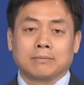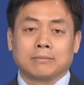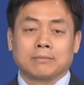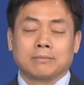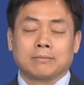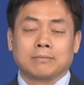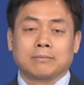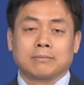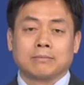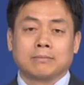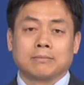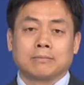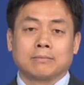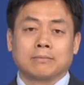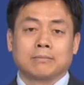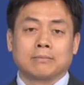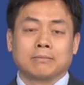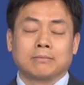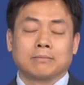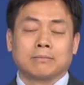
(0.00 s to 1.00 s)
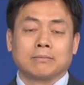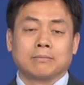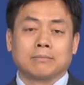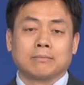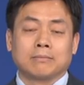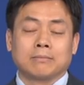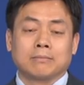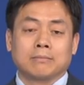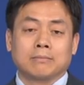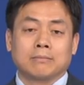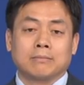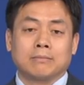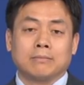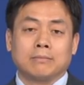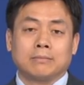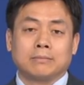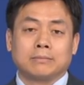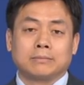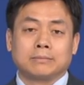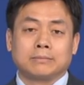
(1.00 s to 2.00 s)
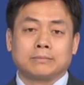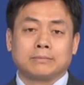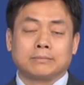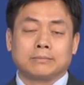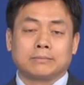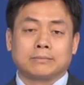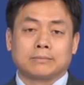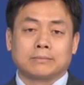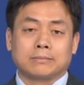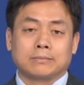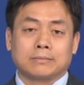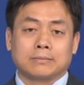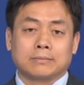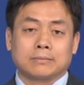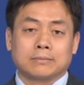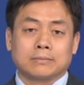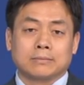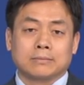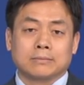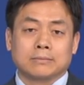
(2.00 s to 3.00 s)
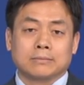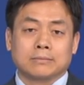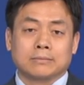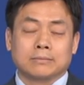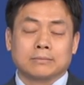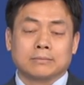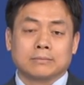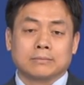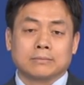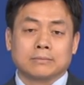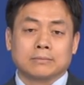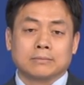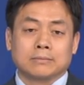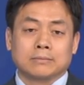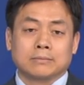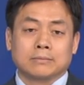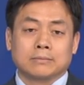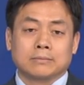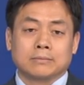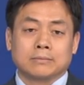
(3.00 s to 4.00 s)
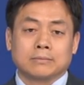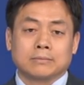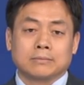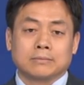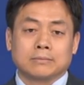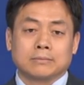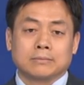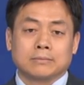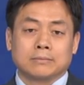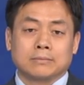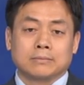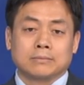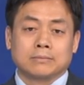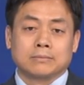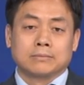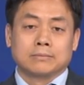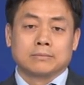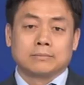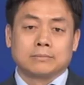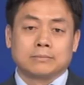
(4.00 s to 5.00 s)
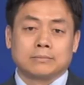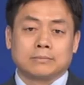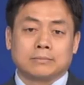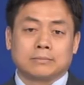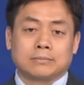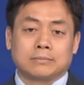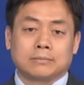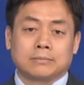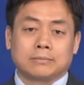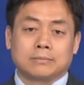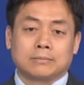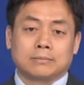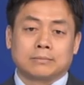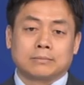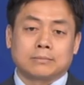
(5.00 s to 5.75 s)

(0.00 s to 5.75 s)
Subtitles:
[no speech]